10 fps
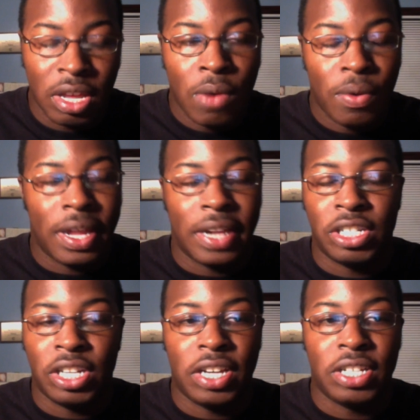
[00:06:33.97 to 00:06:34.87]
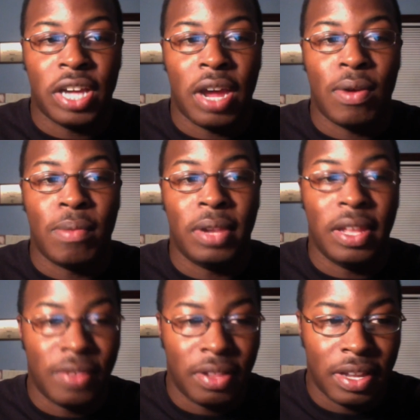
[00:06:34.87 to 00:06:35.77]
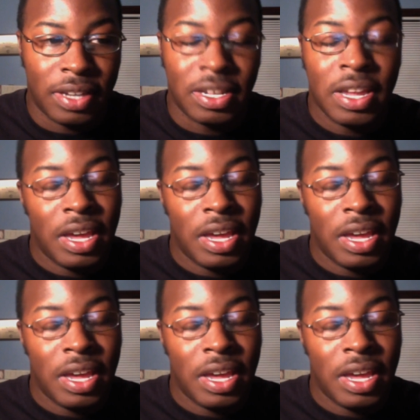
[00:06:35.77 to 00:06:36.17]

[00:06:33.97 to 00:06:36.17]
We got to change how we believe in things.